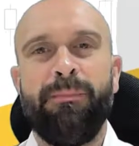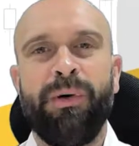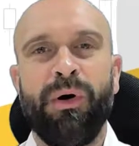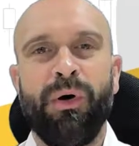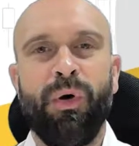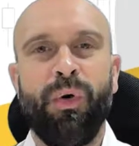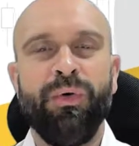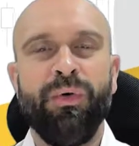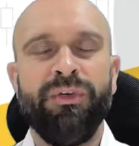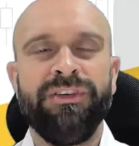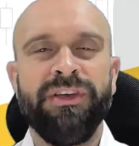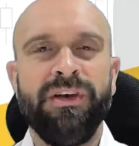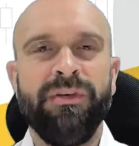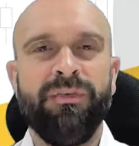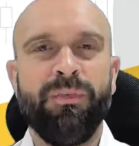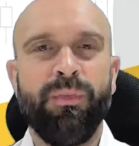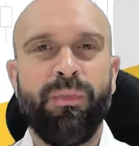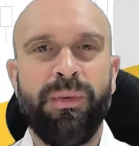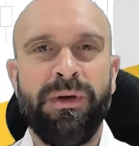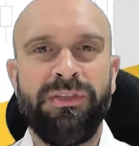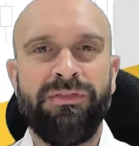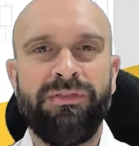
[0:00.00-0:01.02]
But also
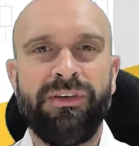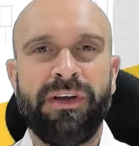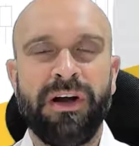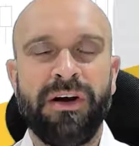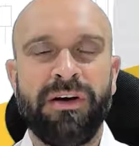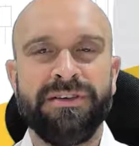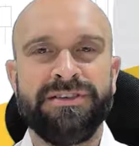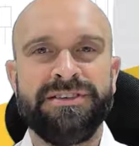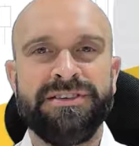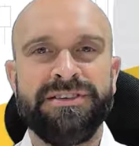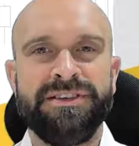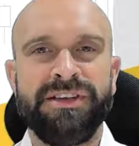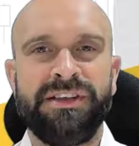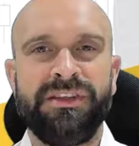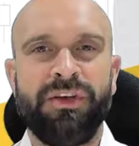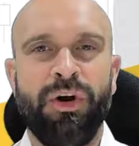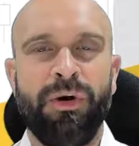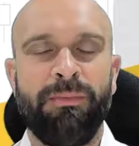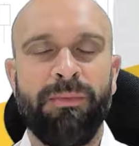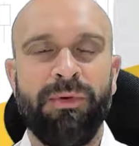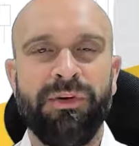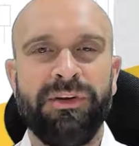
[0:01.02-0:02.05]
with regards to
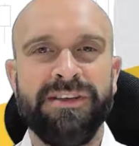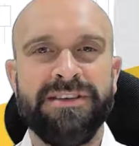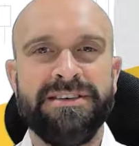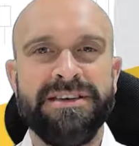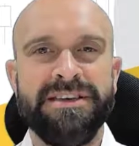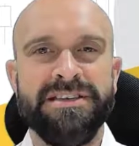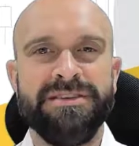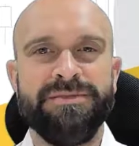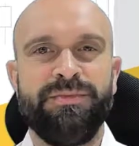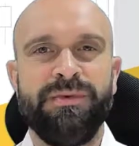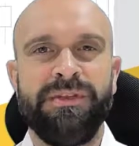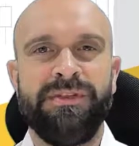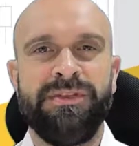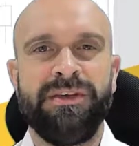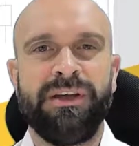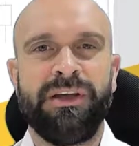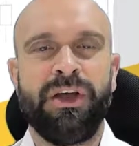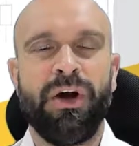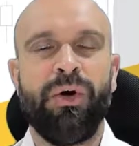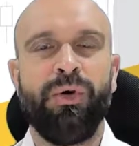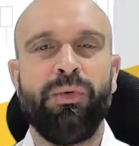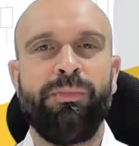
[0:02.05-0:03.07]
commodities, with the
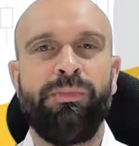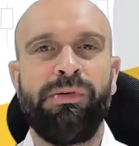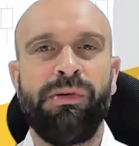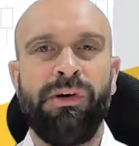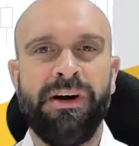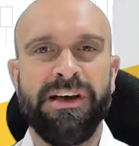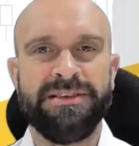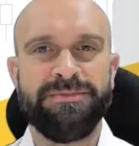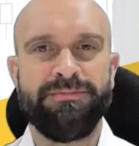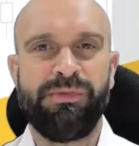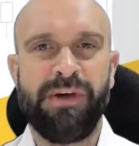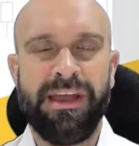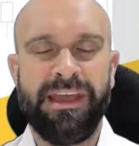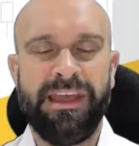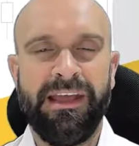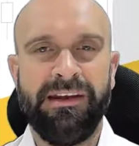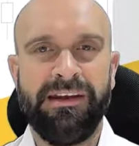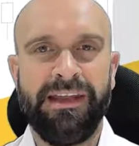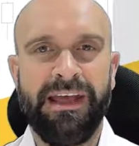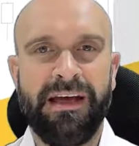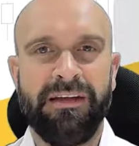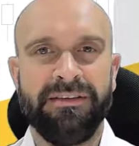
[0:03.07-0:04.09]
gold price
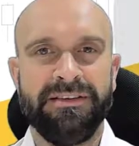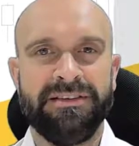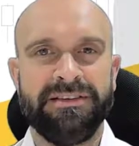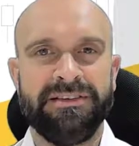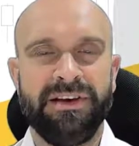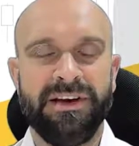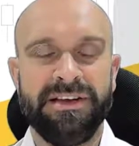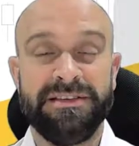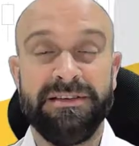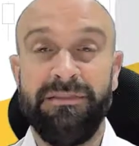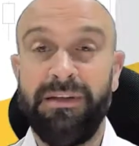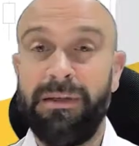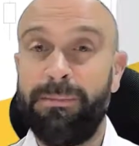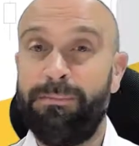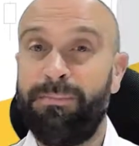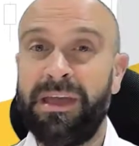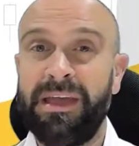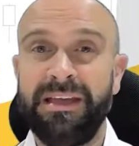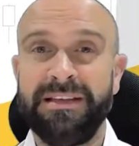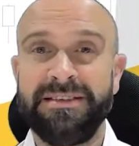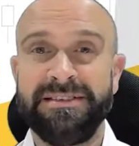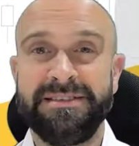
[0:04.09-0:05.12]
breaking down decisively.
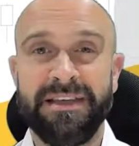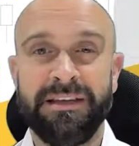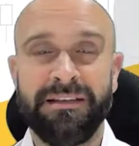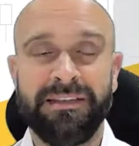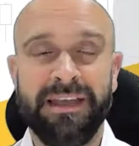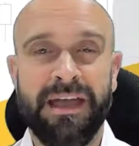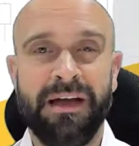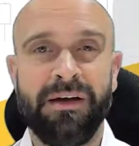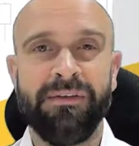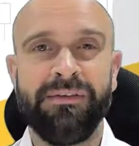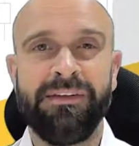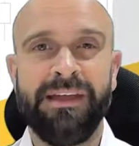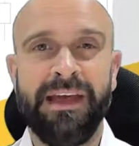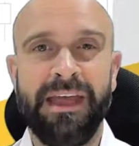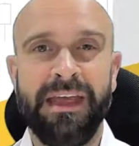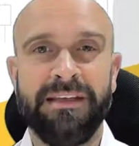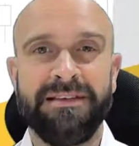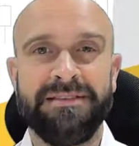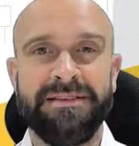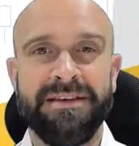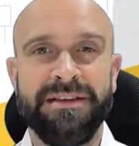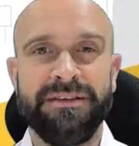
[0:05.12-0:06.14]
Biggest down
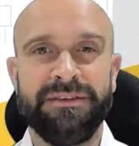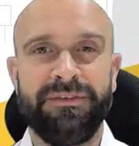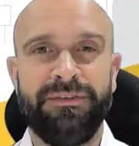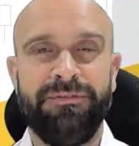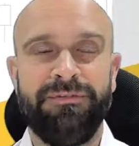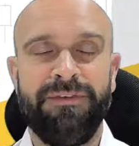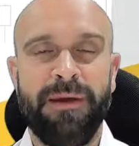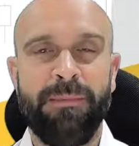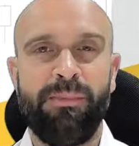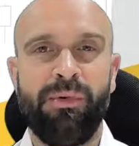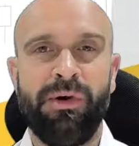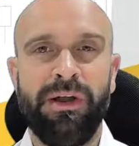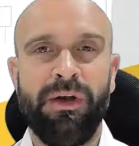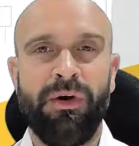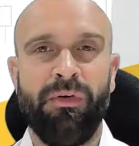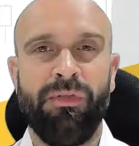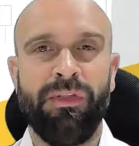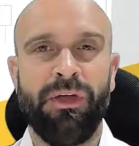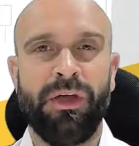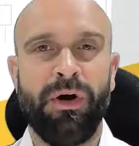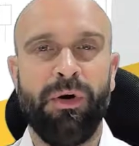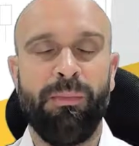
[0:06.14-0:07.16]
day since February
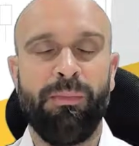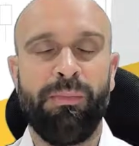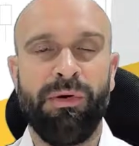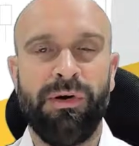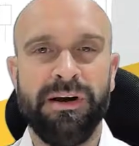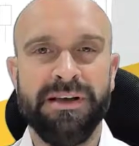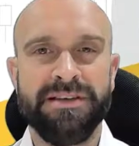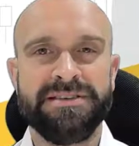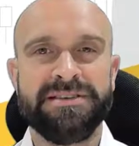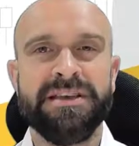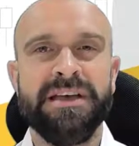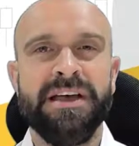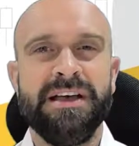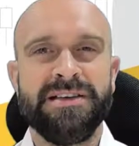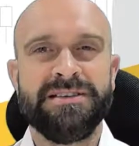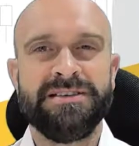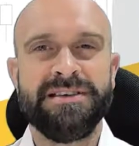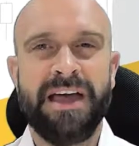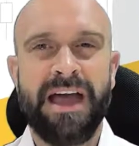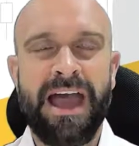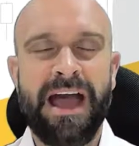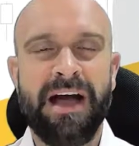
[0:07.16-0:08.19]
on the gold price.
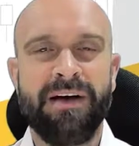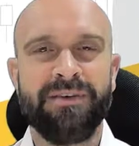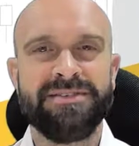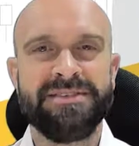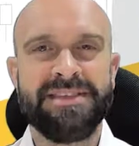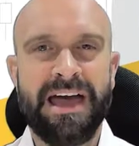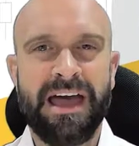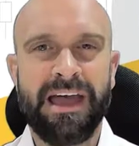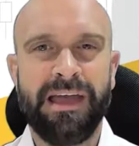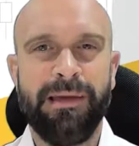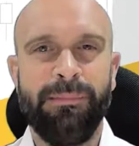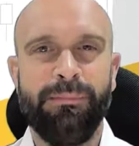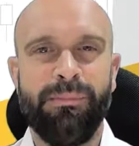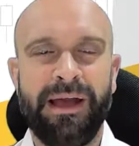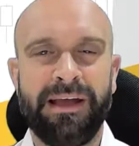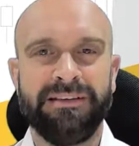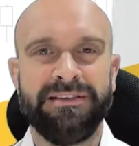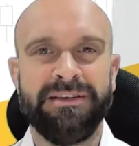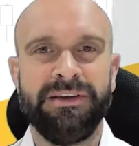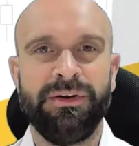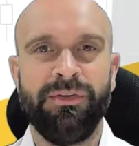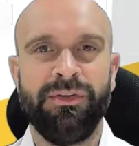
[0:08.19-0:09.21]
So how's that
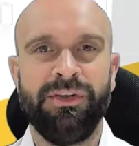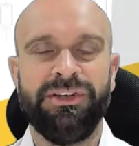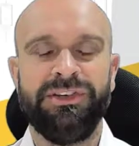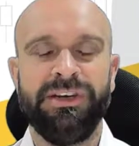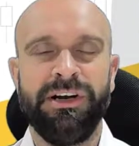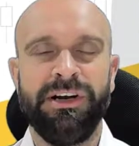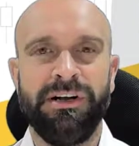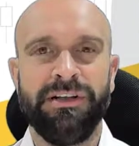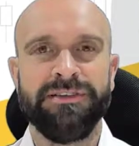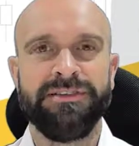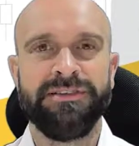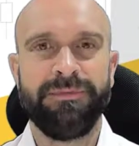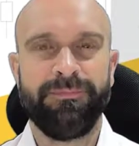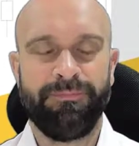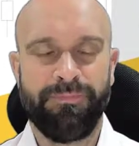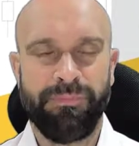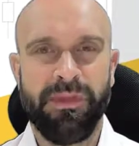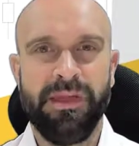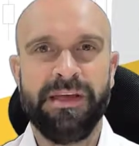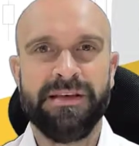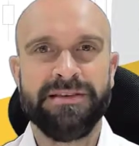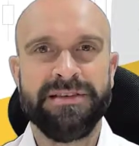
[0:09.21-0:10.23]
impacting on the charts?
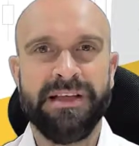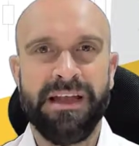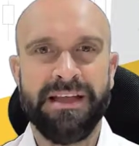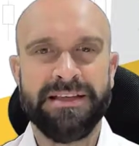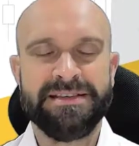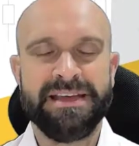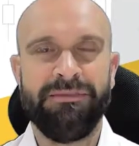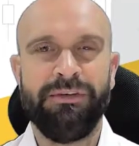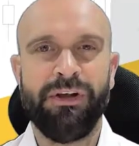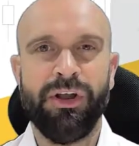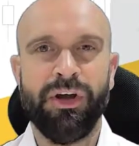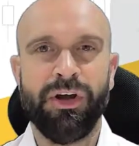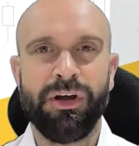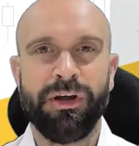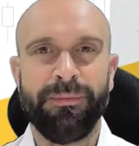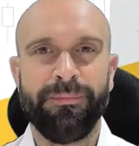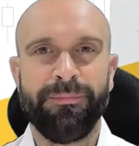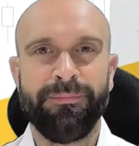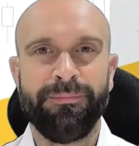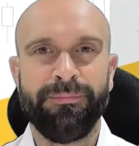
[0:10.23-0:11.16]
So let's have a look.